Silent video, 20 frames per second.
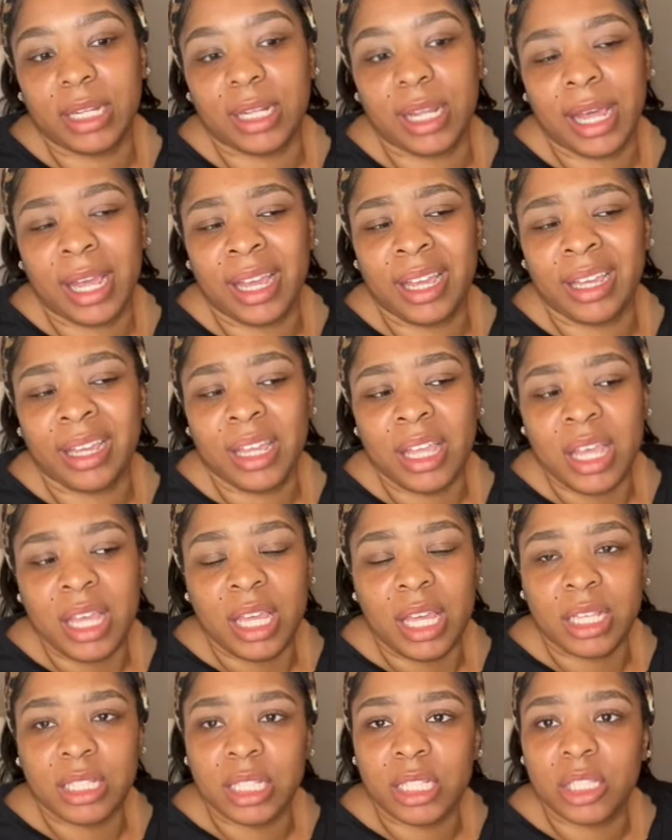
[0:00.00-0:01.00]
like
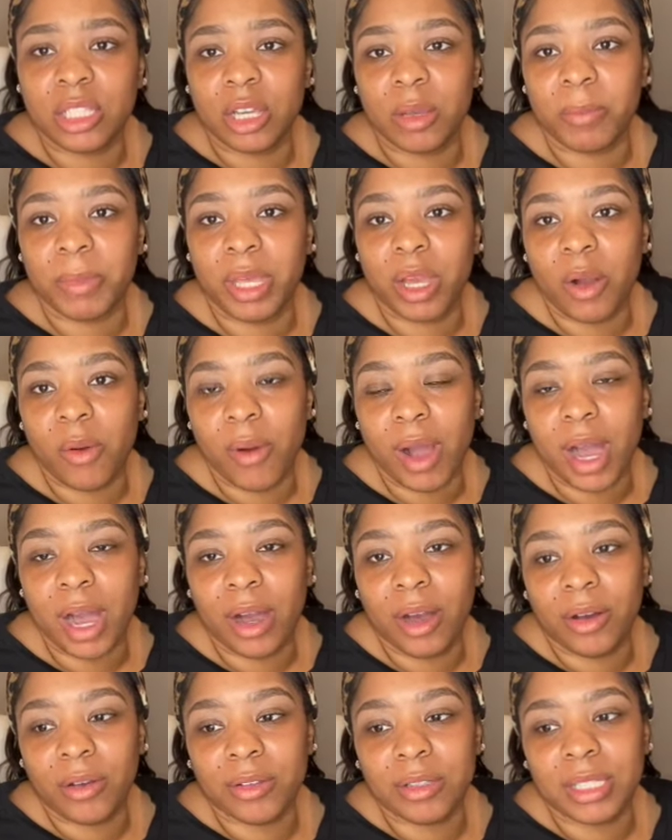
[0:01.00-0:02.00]
it just took me a
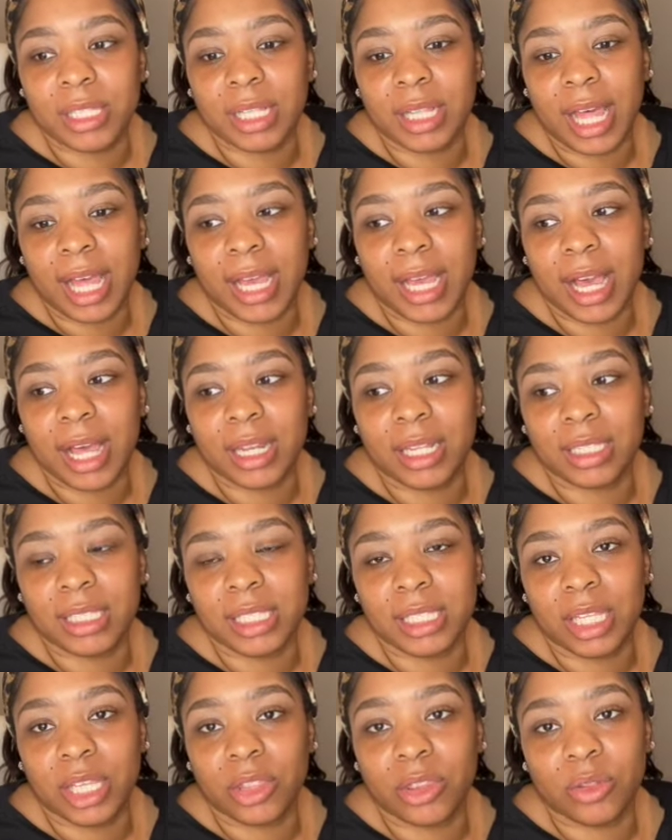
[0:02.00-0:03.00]
while to like kind of
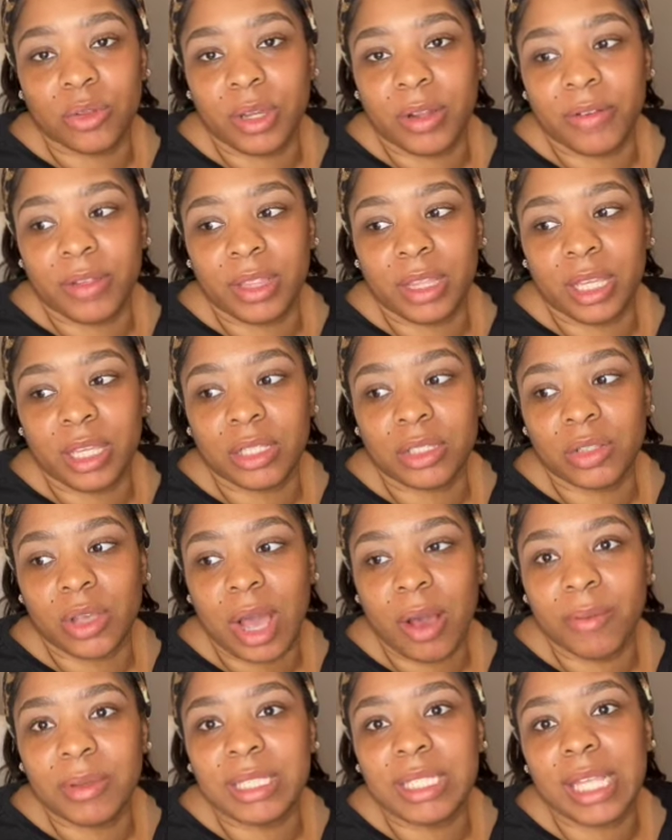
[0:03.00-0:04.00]
just get through everything. So
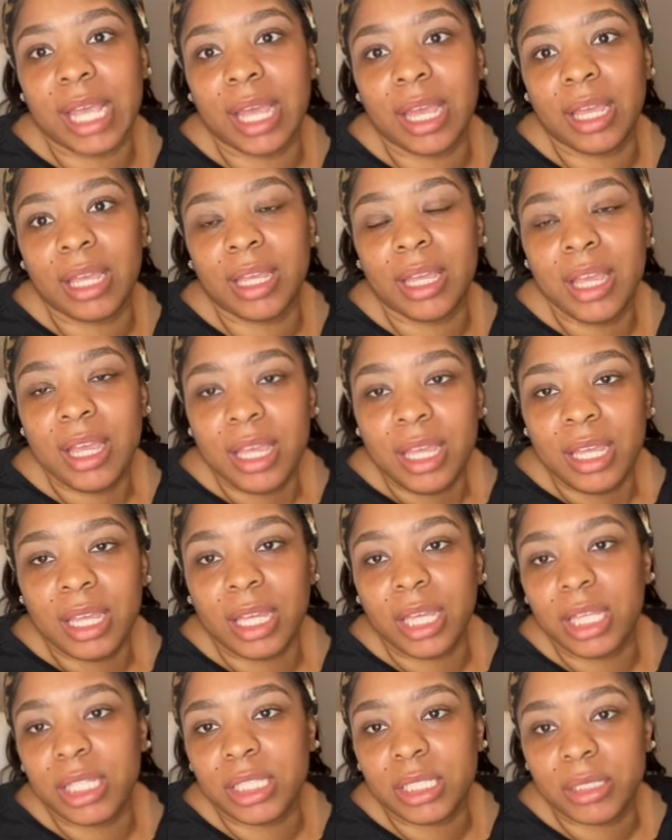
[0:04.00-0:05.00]
I would say each